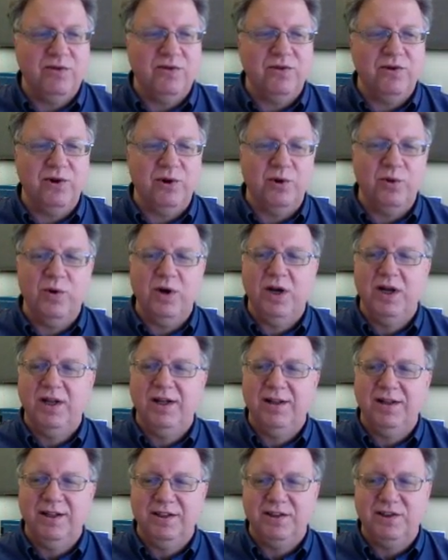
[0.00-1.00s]
So
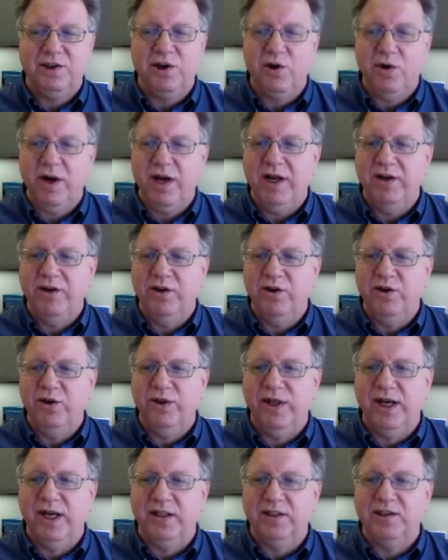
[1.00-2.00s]
let's go ahead and do
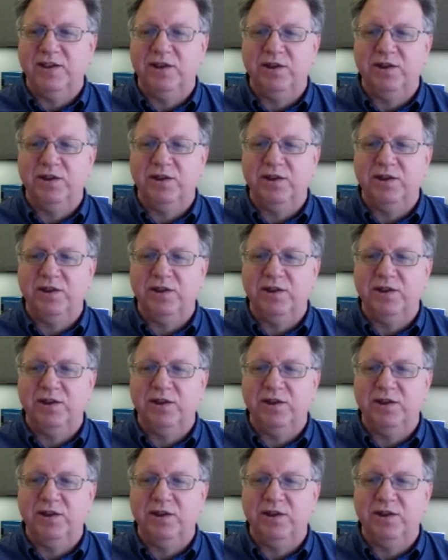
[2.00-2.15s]
that.